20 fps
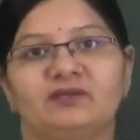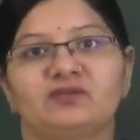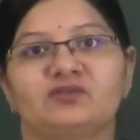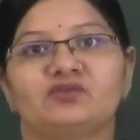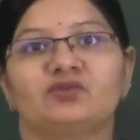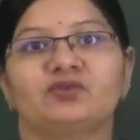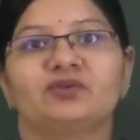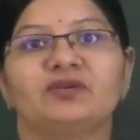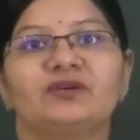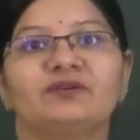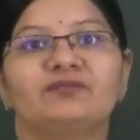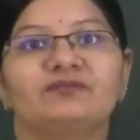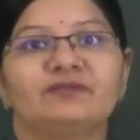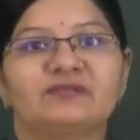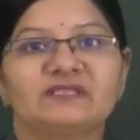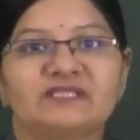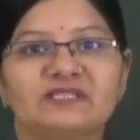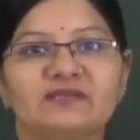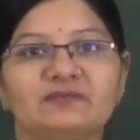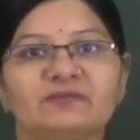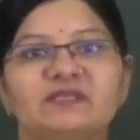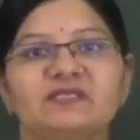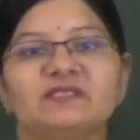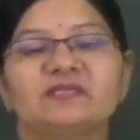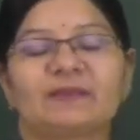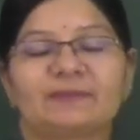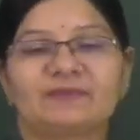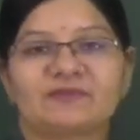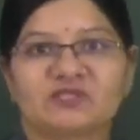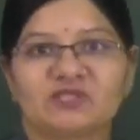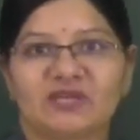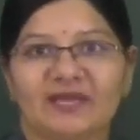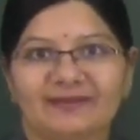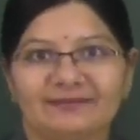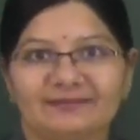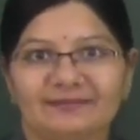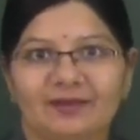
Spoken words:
So here wisdom is abstract